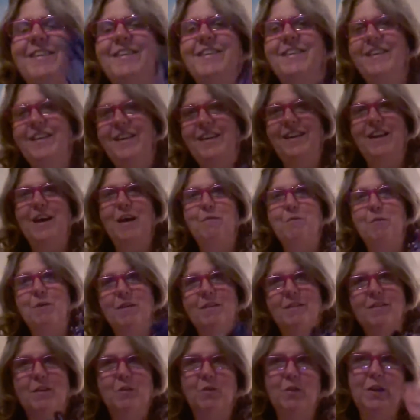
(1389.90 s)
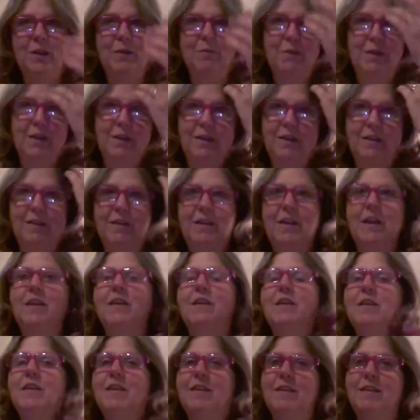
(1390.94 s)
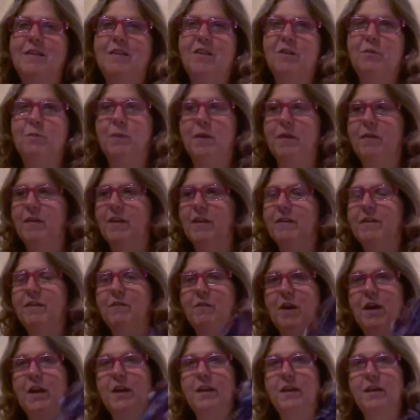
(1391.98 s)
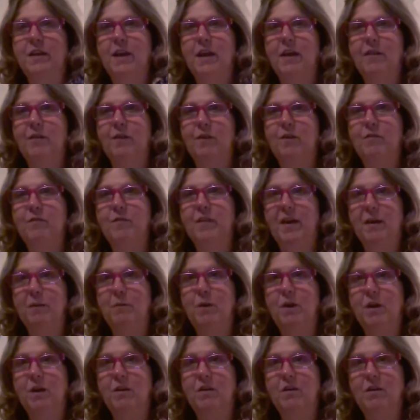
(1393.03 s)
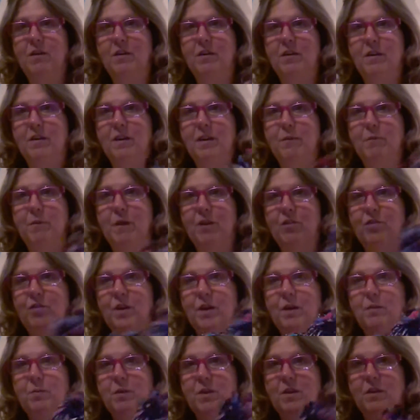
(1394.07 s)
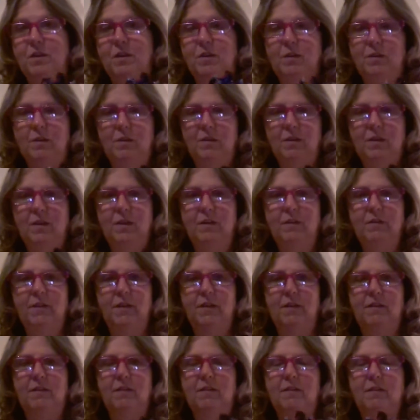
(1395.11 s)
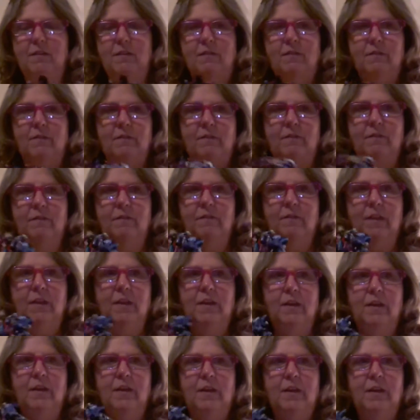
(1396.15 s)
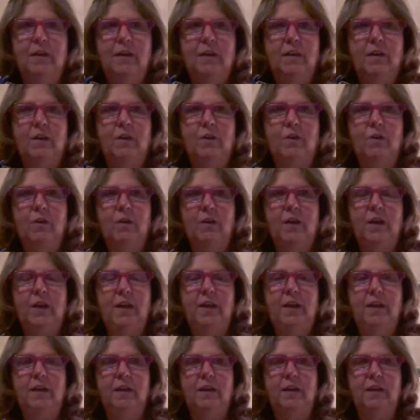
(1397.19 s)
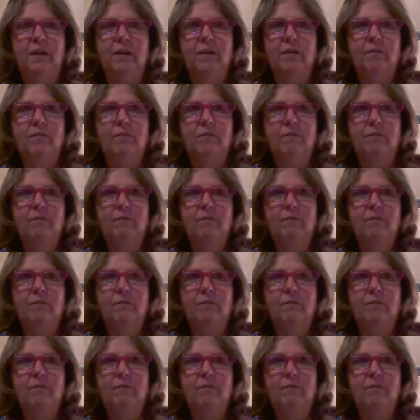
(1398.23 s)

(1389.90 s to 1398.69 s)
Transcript: it's neat. I've been so tempted to spin this. I've got another fabric yarn in my shop too that's green, and